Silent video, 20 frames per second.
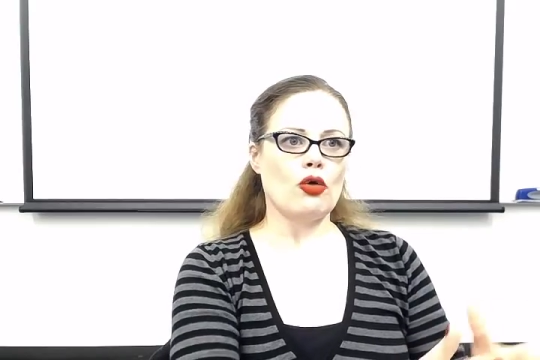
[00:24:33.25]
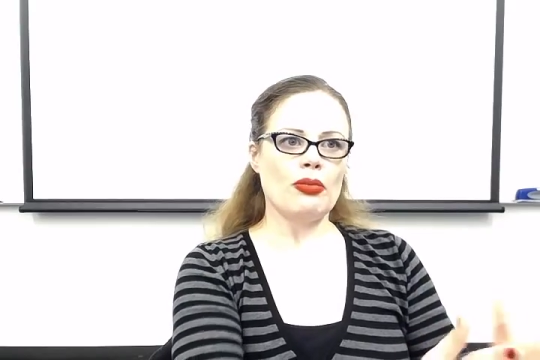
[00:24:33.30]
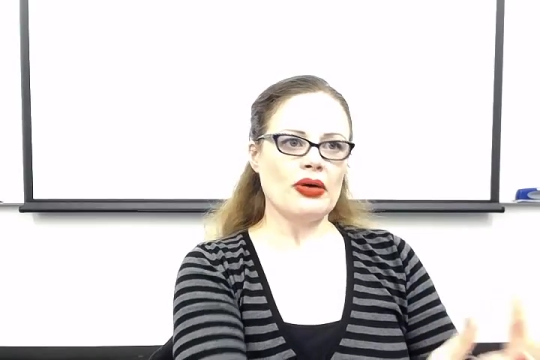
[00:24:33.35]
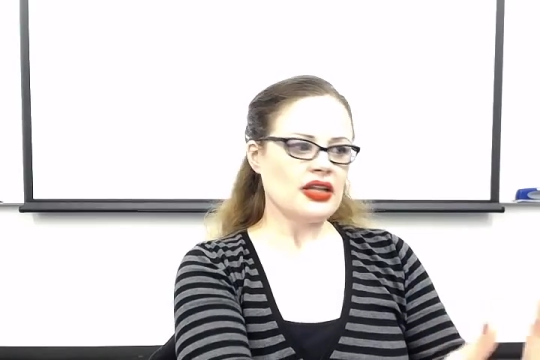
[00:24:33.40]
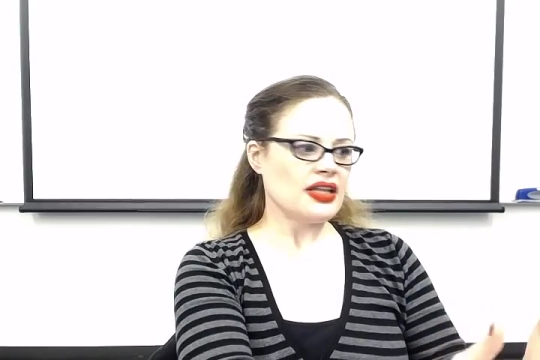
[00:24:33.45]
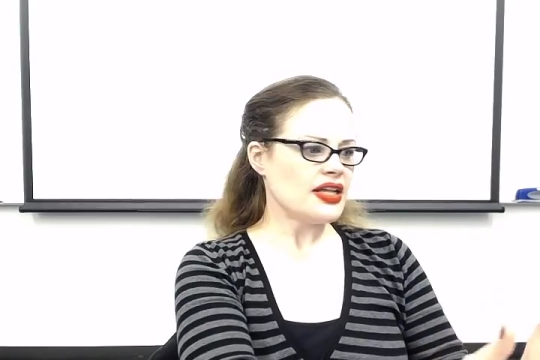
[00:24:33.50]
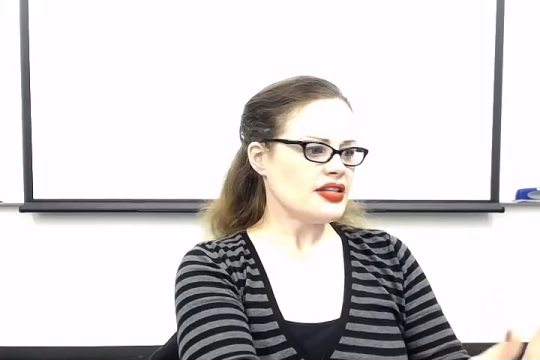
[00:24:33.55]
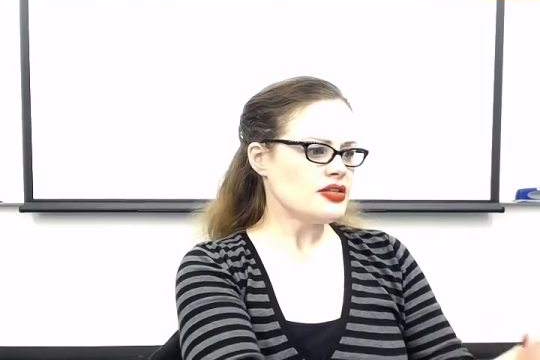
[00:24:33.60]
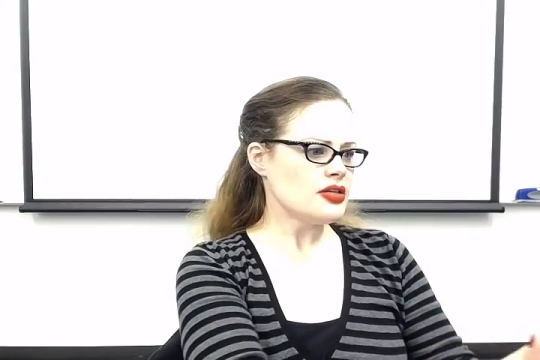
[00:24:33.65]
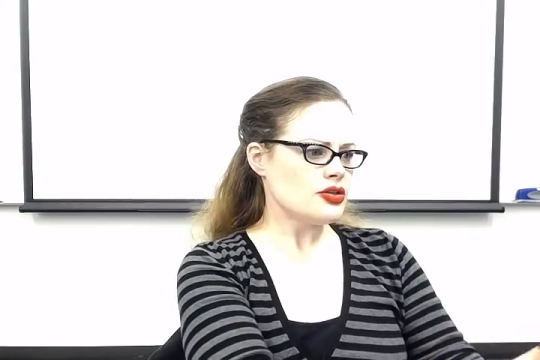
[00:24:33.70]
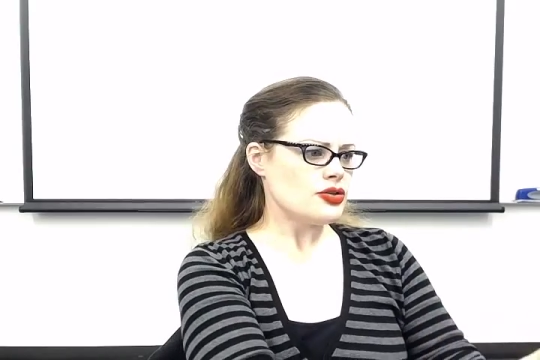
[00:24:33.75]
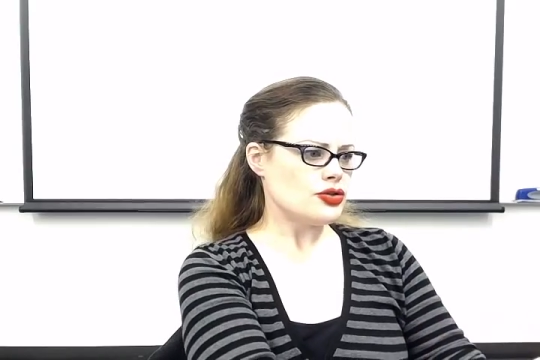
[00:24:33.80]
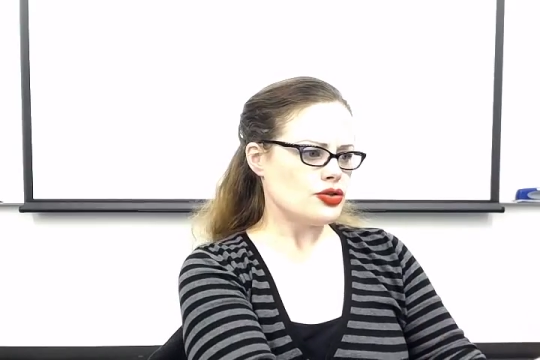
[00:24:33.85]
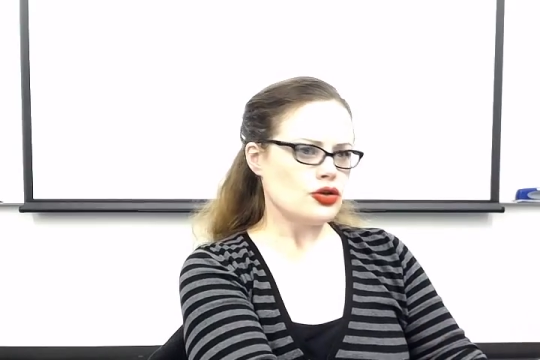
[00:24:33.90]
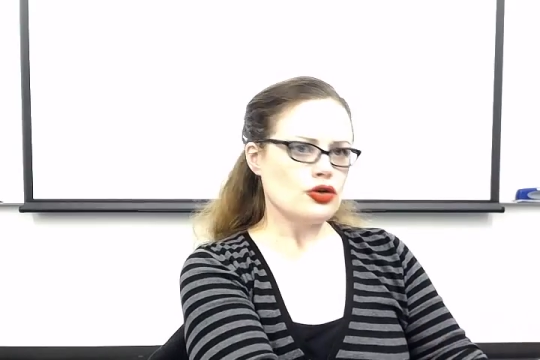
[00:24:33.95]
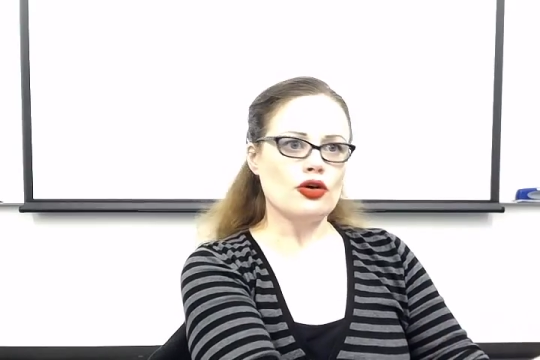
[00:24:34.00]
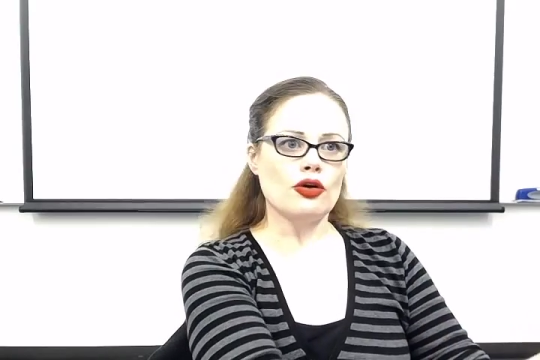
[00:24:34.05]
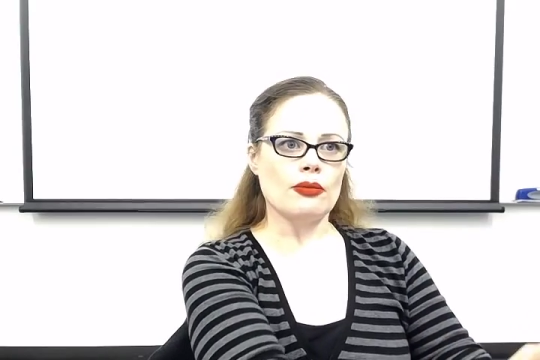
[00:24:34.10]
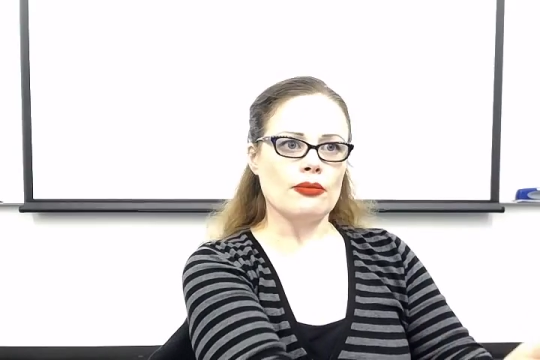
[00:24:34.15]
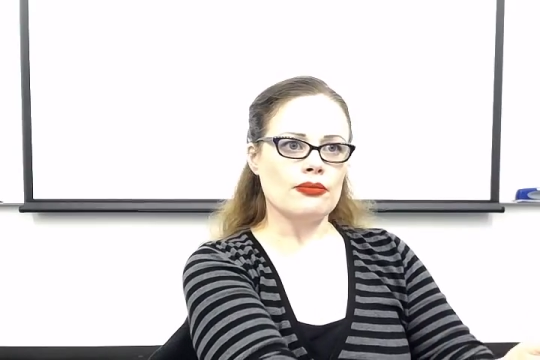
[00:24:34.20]
but let's
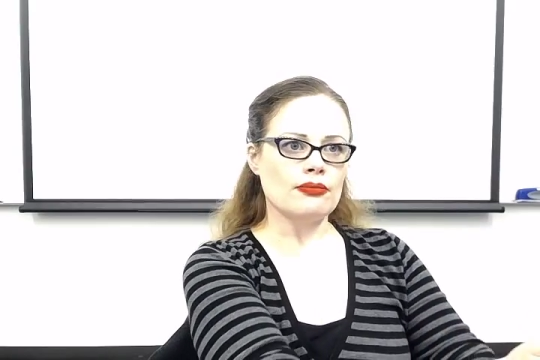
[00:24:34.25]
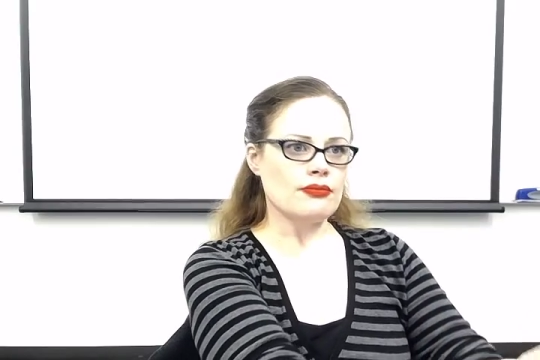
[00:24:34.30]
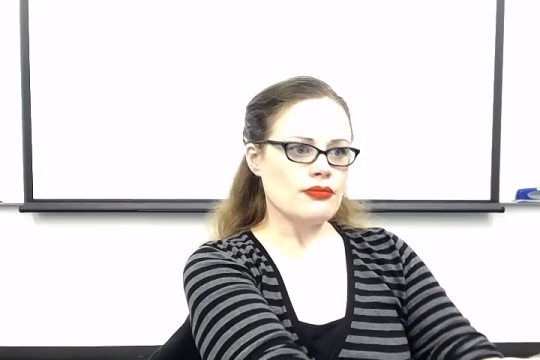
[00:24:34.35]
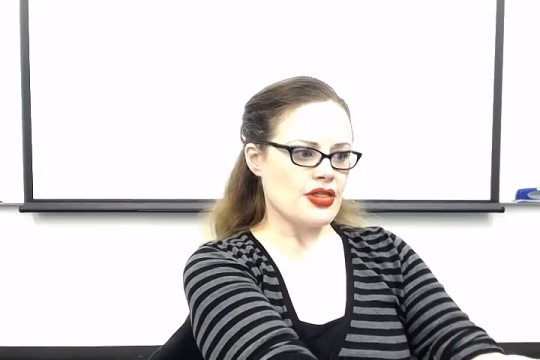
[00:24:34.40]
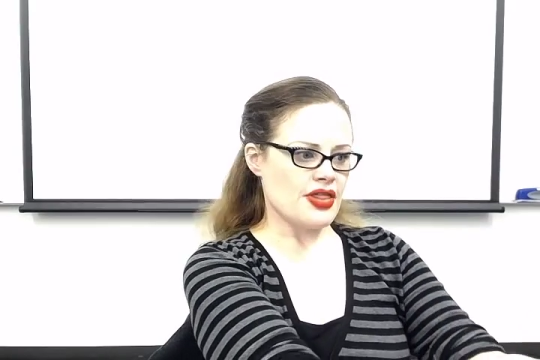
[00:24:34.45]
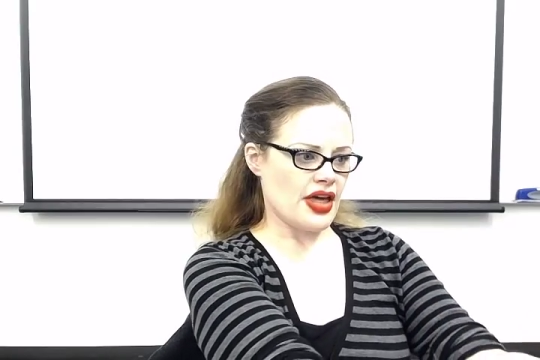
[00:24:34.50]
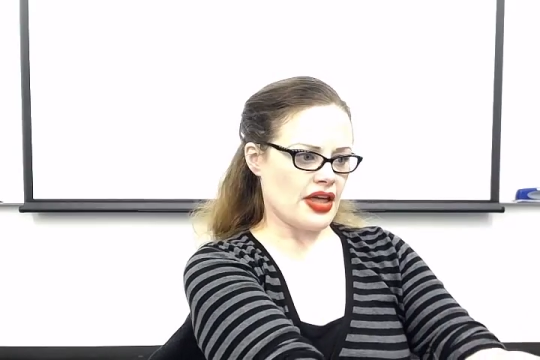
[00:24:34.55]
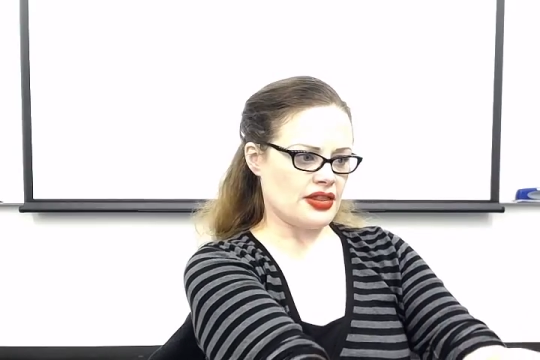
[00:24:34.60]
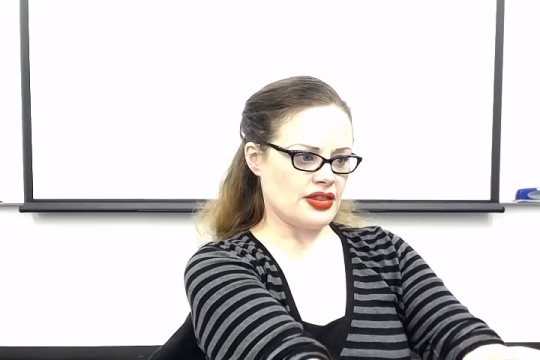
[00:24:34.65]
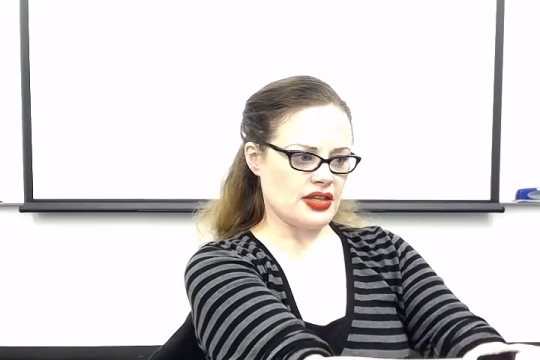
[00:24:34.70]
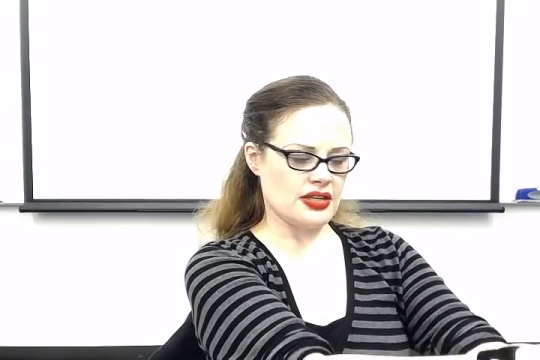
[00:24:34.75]
assume that